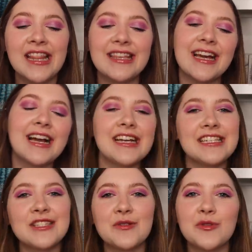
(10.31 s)
the high
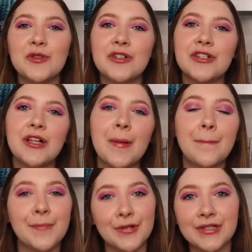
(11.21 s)
school
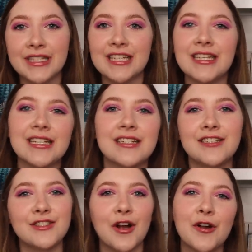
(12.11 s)
bully
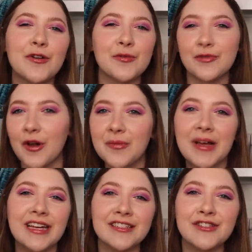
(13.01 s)
dark
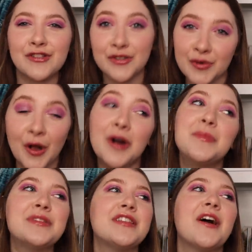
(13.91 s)
romance
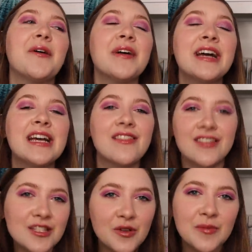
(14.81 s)
trope. So
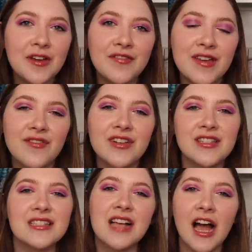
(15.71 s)
this is one of my
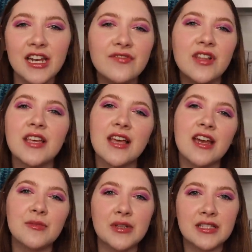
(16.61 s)
favorites. It's kind of like
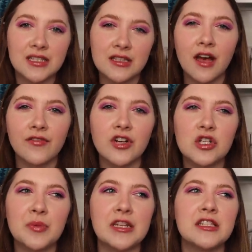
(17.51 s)
enemies to
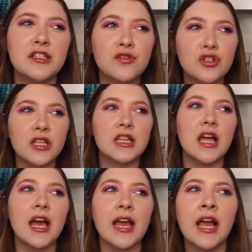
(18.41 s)
lovers, but it's usually
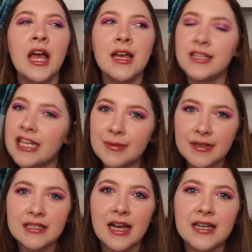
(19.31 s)
like takes
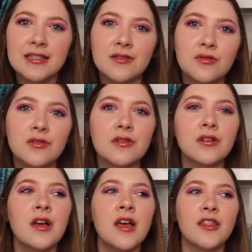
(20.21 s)
place in high
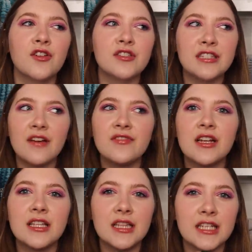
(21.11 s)
school. There's
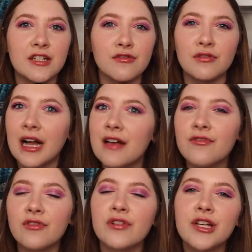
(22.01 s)
definitely like a
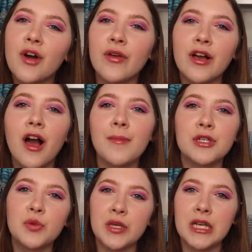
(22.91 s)
rivalry going on
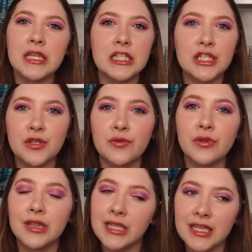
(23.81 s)
between the
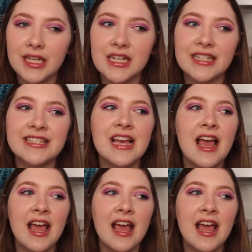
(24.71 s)
two leads,